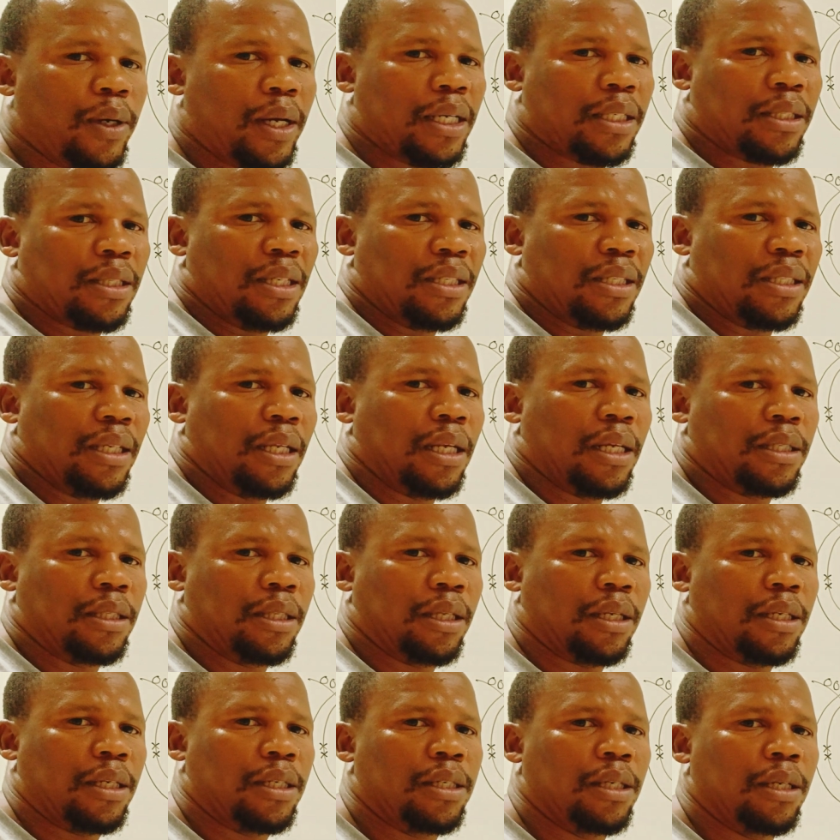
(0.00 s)
guys this
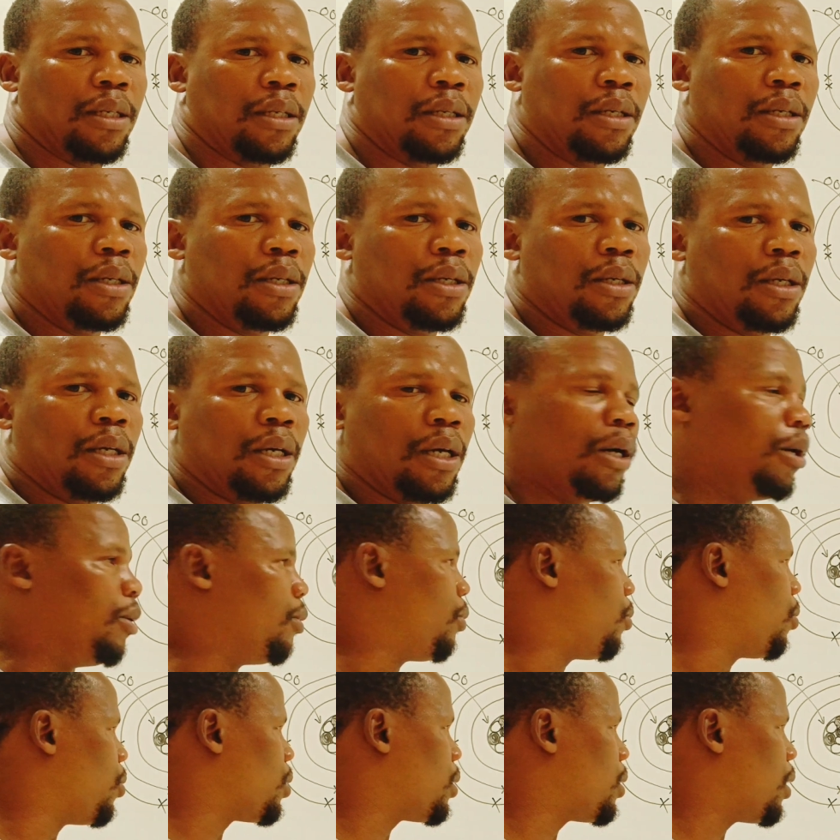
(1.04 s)
illustration
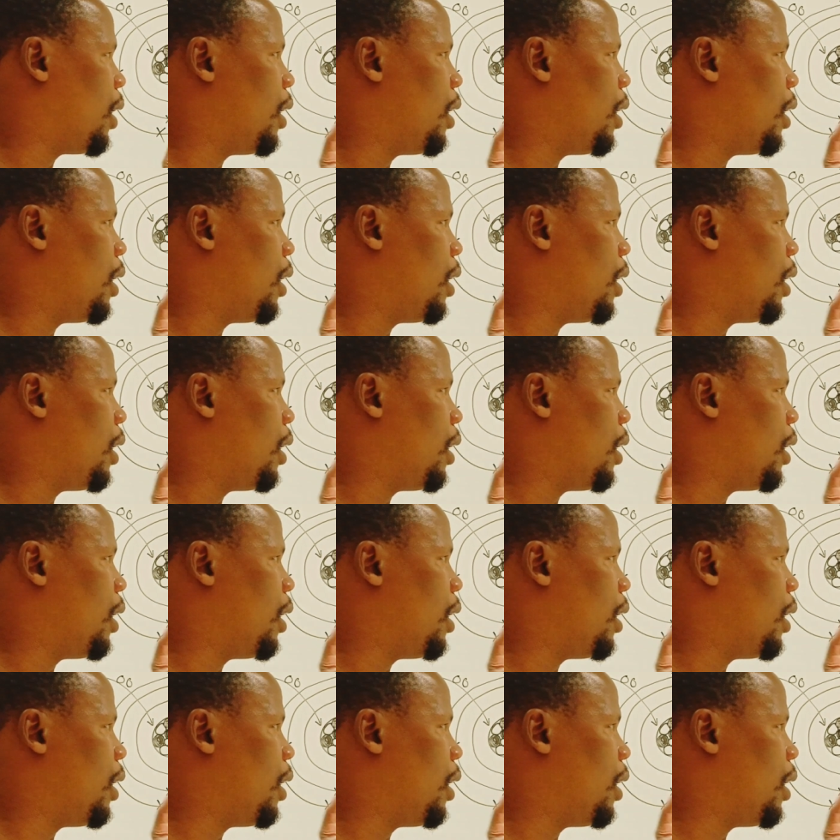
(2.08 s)
because